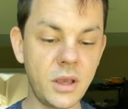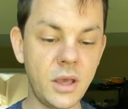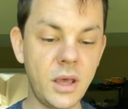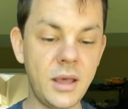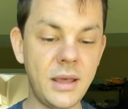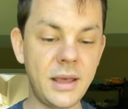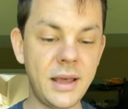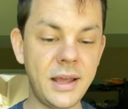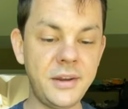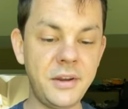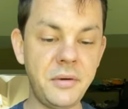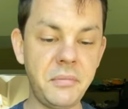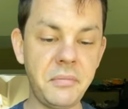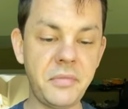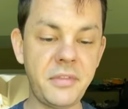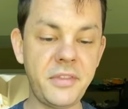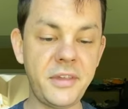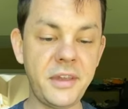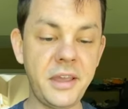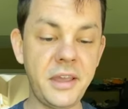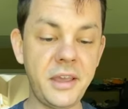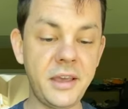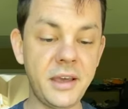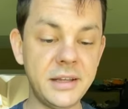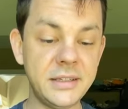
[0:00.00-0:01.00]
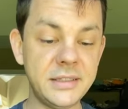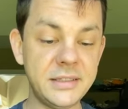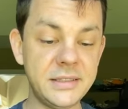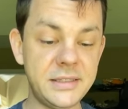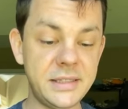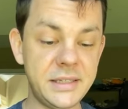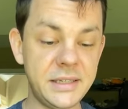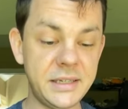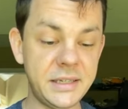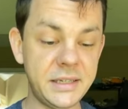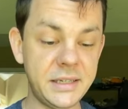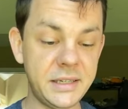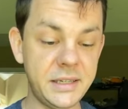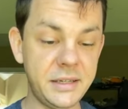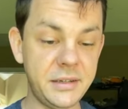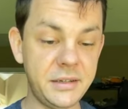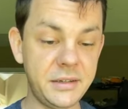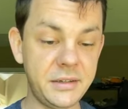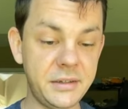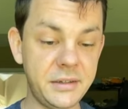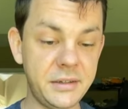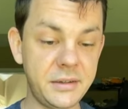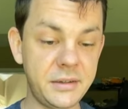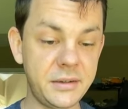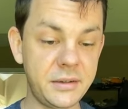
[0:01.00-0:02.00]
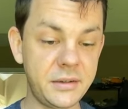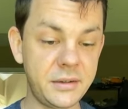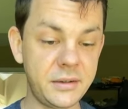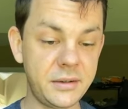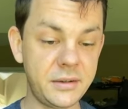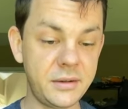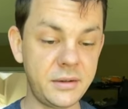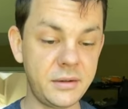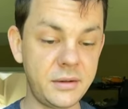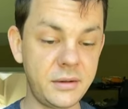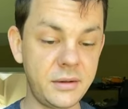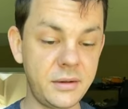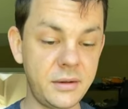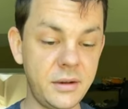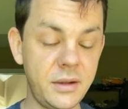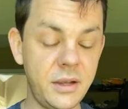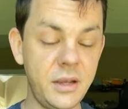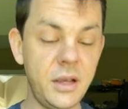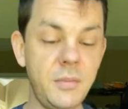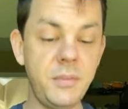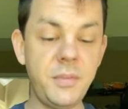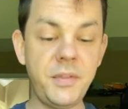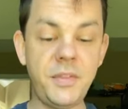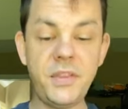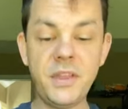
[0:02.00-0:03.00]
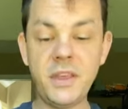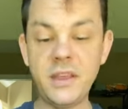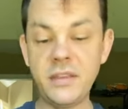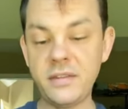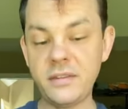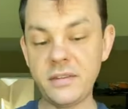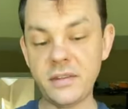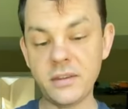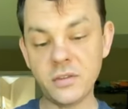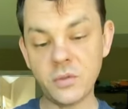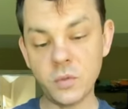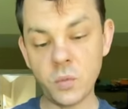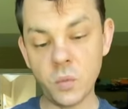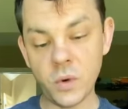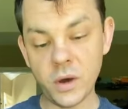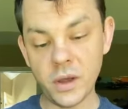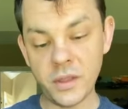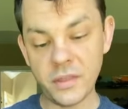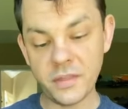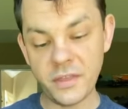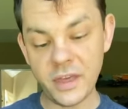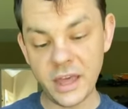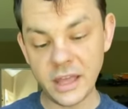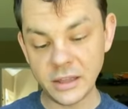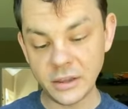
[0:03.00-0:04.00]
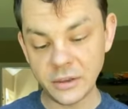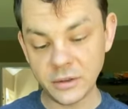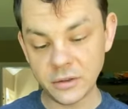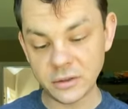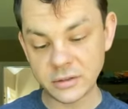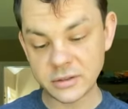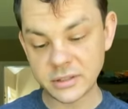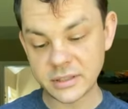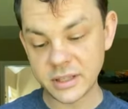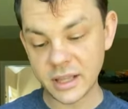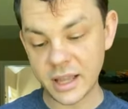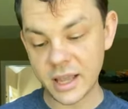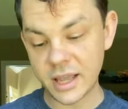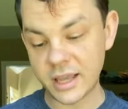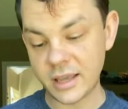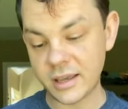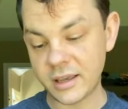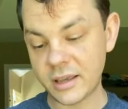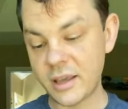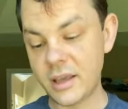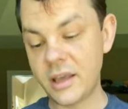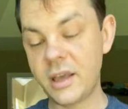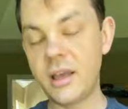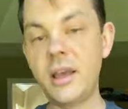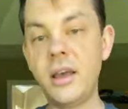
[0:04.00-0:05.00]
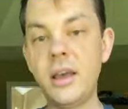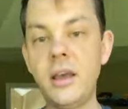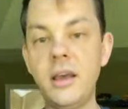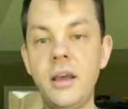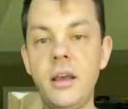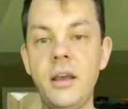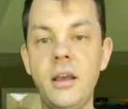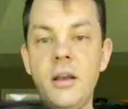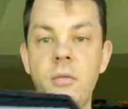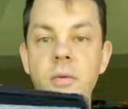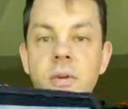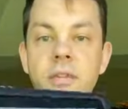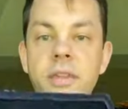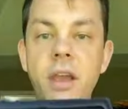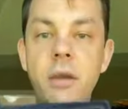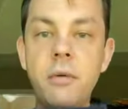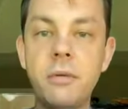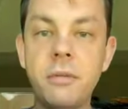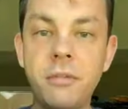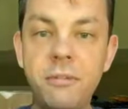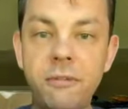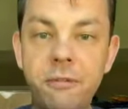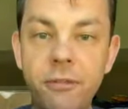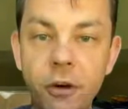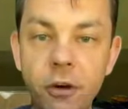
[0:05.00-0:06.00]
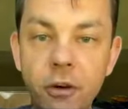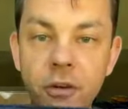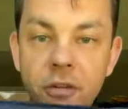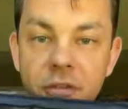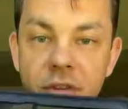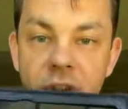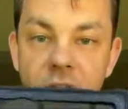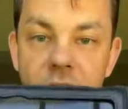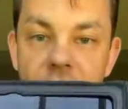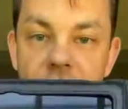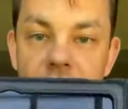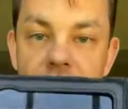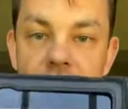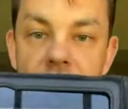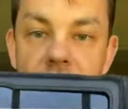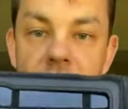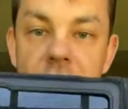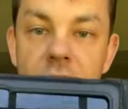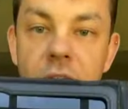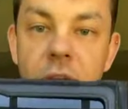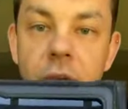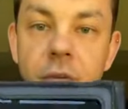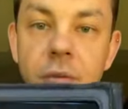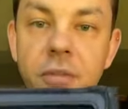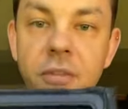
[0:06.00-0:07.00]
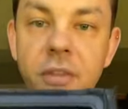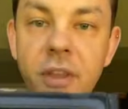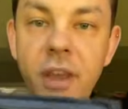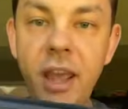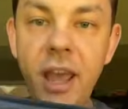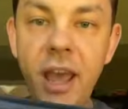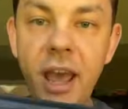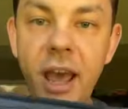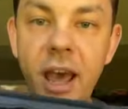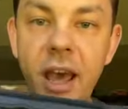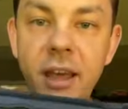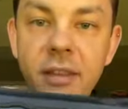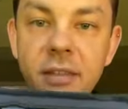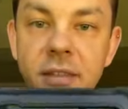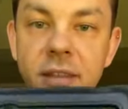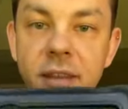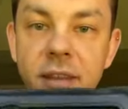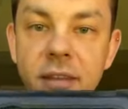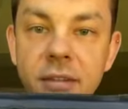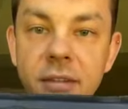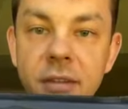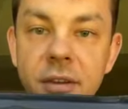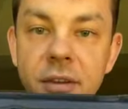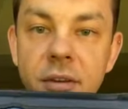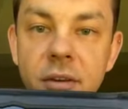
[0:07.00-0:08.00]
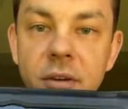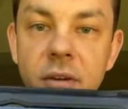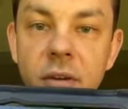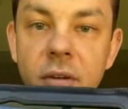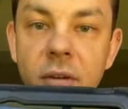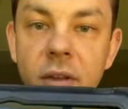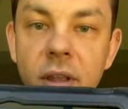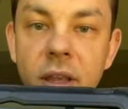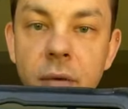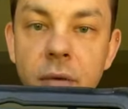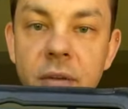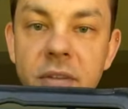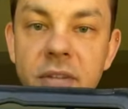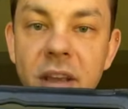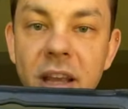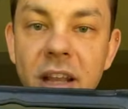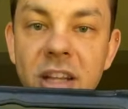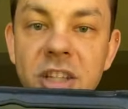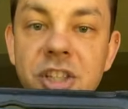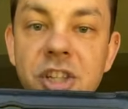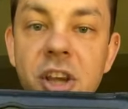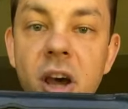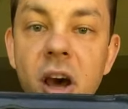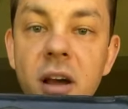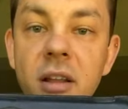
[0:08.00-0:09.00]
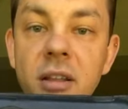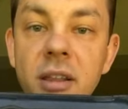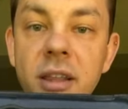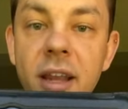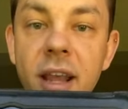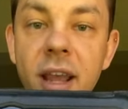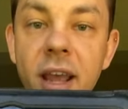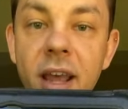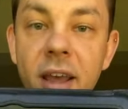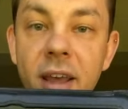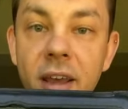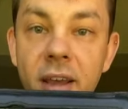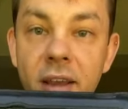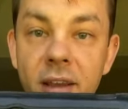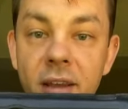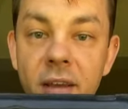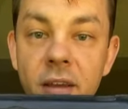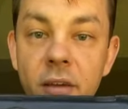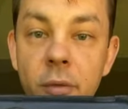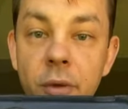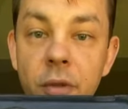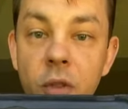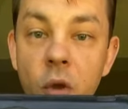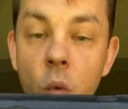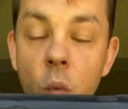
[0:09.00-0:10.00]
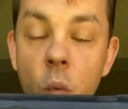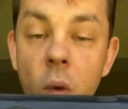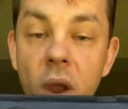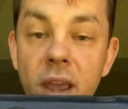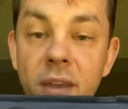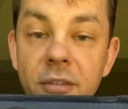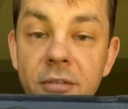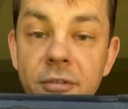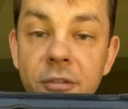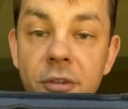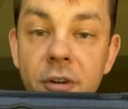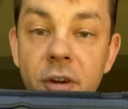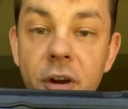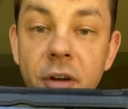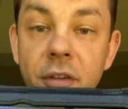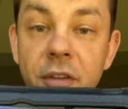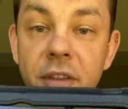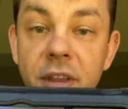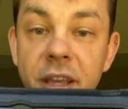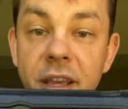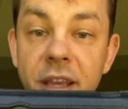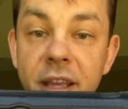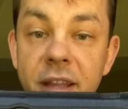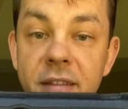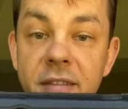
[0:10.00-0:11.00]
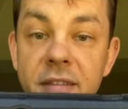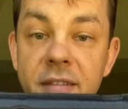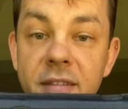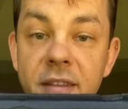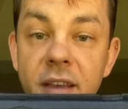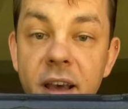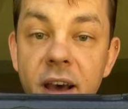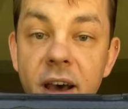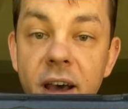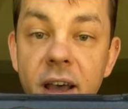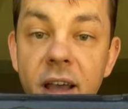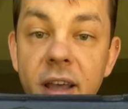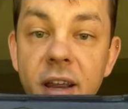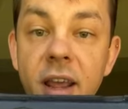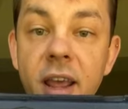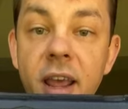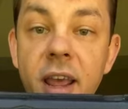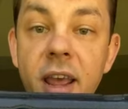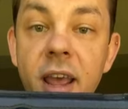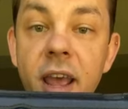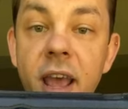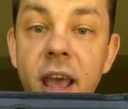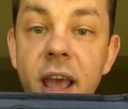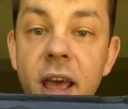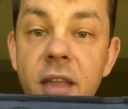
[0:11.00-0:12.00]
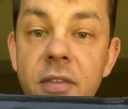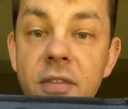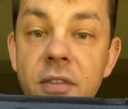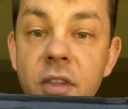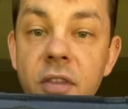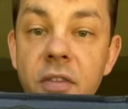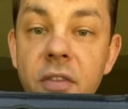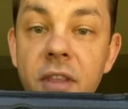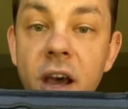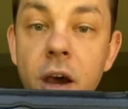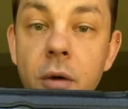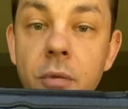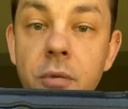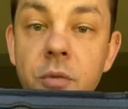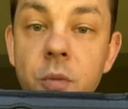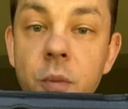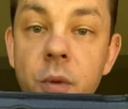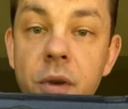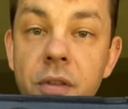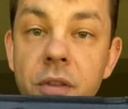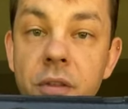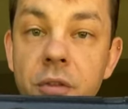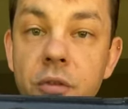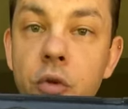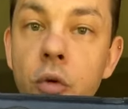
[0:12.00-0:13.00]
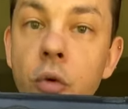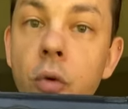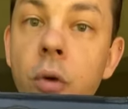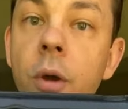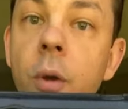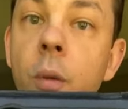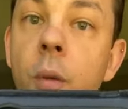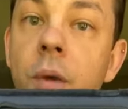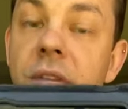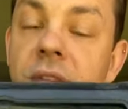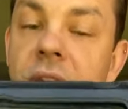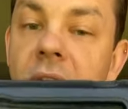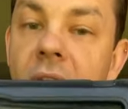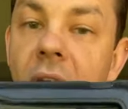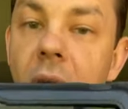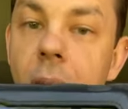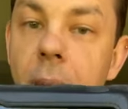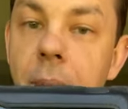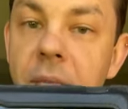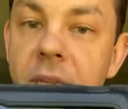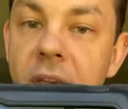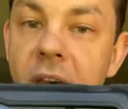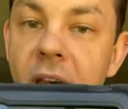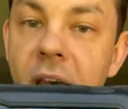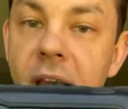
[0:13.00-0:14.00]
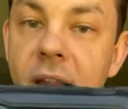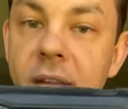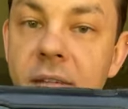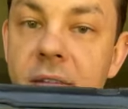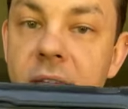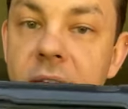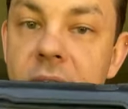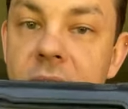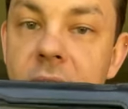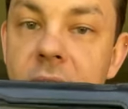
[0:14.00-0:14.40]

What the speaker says: I don't think I did. But this is what they looked like when they were first introduced. They had these little, it was a chocolate egg with a wafer on the inside. And then that was where the toy was kept at.